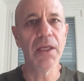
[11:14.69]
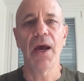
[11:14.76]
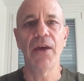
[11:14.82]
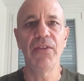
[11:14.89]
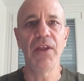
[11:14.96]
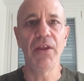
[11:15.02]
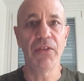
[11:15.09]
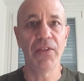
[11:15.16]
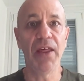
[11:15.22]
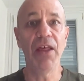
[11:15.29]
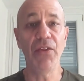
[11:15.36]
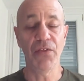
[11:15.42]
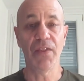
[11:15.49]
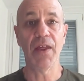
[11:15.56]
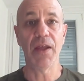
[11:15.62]
I think they
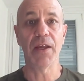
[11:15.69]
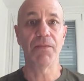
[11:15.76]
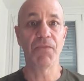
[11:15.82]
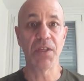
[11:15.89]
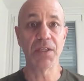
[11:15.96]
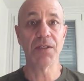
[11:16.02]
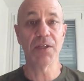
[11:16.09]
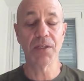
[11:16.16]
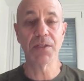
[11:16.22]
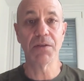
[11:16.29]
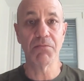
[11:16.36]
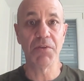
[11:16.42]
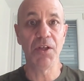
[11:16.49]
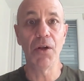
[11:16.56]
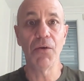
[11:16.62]
think this is,
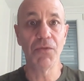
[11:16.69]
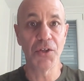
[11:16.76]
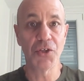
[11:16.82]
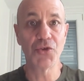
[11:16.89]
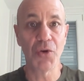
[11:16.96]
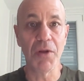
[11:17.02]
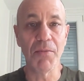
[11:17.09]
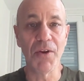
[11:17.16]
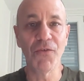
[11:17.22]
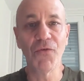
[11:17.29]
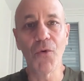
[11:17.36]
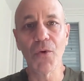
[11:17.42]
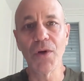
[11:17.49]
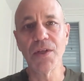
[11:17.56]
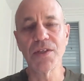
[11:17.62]
the treatment
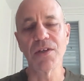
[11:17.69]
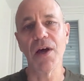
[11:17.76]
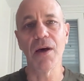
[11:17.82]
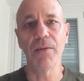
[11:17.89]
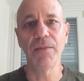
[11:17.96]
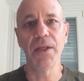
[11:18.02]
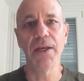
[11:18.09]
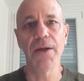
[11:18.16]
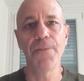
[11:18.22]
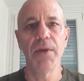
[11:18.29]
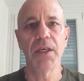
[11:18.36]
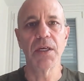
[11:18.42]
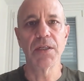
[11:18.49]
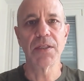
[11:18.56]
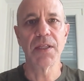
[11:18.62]
for insomnia
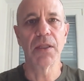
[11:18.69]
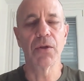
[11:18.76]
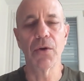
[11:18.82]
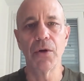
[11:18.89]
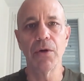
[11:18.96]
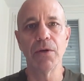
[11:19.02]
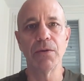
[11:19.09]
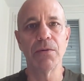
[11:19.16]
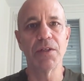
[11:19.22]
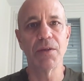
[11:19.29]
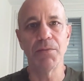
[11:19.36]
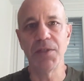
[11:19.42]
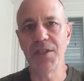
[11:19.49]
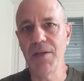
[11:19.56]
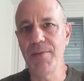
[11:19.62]
because they learned
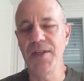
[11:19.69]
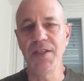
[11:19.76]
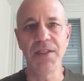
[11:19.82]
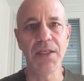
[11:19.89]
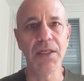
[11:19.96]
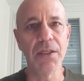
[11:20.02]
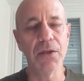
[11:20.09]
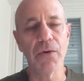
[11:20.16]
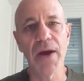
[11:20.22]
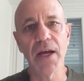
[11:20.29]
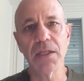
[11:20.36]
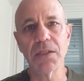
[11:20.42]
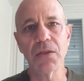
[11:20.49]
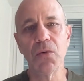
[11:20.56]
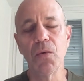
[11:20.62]
some CBT in
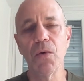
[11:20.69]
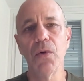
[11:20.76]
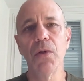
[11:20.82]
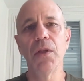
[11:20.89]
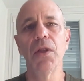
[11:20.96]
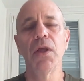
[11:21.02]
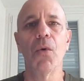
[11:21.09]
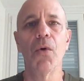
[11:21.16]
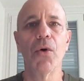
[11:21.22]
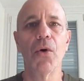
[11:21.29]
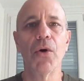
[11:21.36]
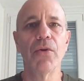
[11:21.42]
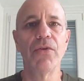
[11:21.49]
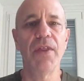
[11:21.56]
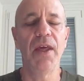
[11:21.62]
grad school
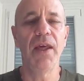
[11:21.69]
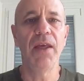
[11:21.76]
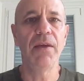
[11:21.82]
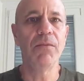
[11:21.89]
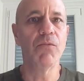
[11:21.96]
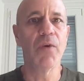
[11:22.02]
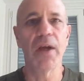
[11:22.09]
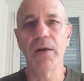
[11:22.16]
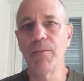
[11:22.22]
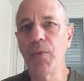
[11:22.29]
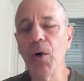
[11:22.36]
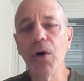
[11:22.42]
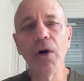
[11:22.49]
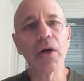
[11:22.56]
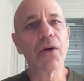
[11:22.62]
or they read a
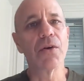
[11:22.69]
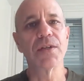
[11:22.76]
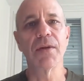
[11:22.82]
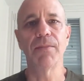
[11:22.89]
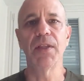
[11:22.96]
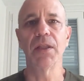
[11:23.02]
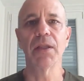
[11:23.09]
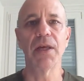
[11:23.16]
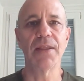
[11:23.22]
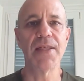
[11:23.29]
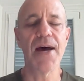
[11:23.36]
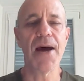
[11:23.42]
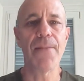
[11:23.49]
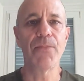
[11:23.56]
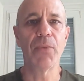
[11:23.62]
book or something like that,